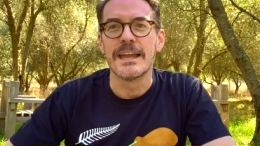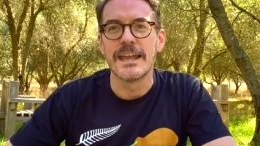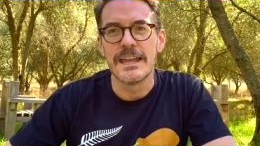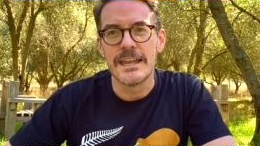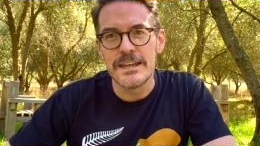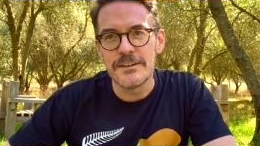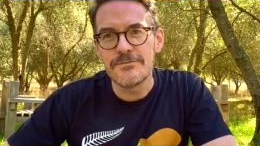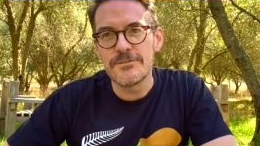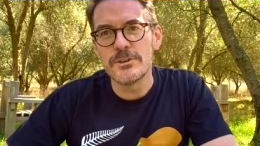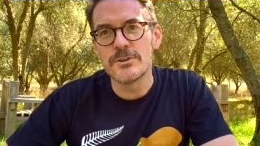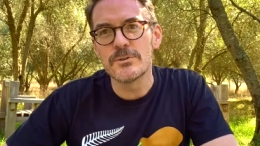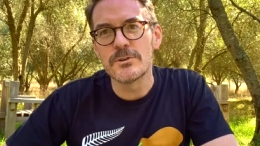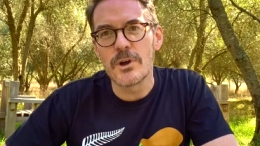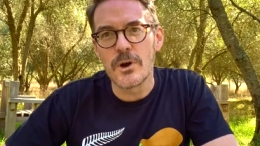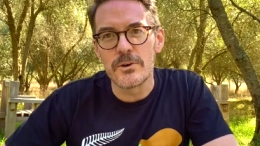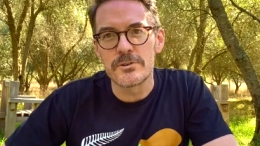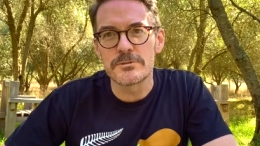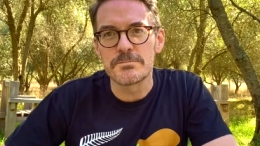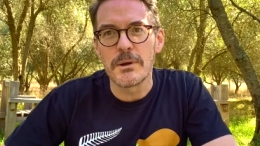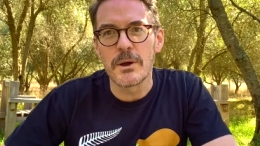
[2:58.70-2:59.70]
If you
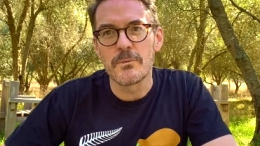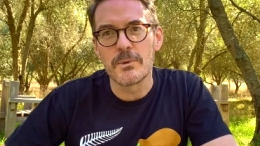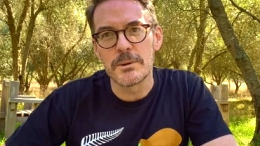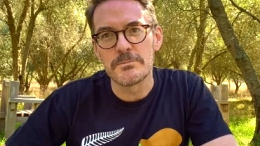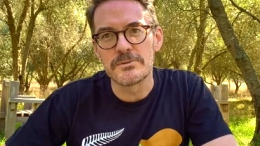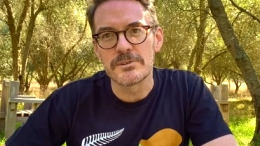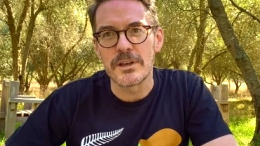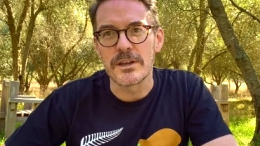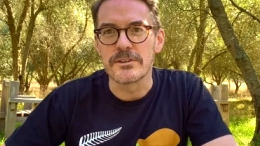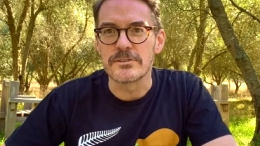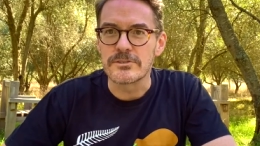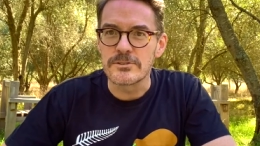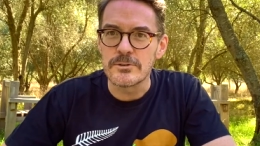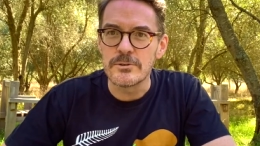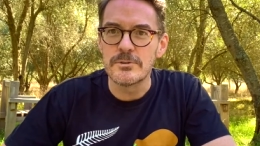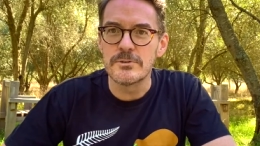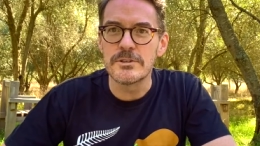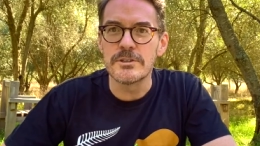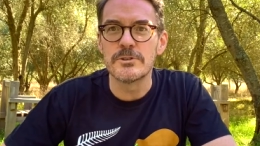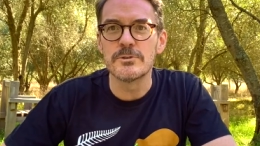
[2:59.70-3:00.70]
go to my website
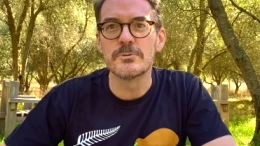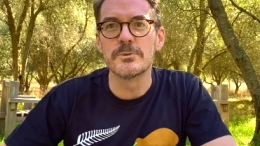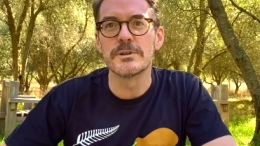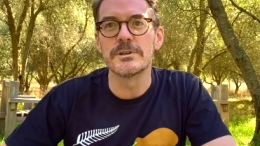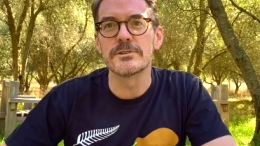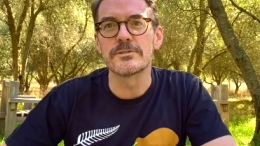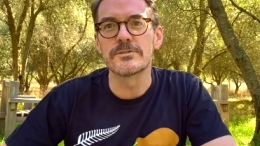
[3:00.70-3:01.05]
soon, you will